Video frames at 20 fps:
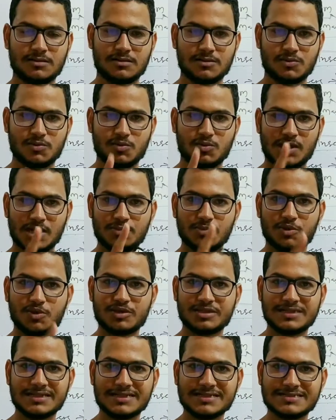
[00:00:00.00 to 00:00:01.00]
One more
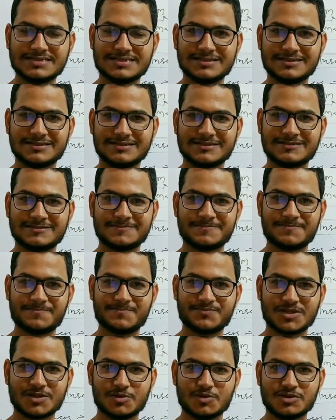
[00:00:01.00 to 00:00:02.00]
thing is there,
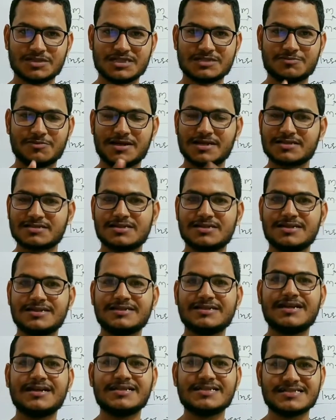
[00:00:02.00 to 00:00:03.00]
which is mentioned in the
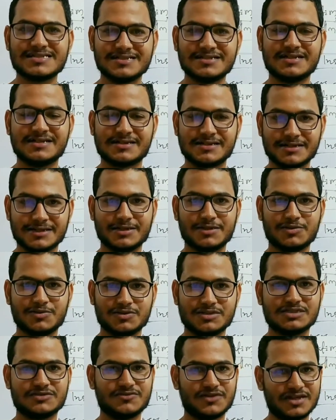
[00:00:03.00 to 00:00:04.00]
NCERT, which
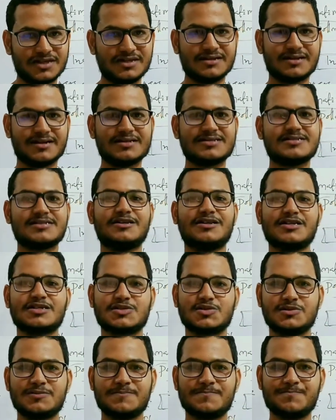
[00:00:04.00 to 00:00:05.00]
is very interesting
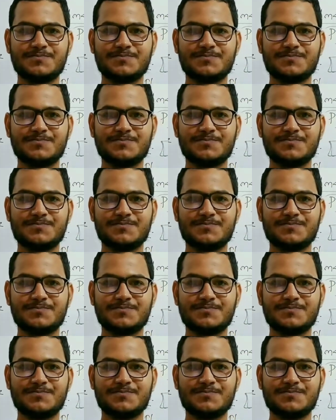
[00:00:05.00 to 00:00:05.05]
also.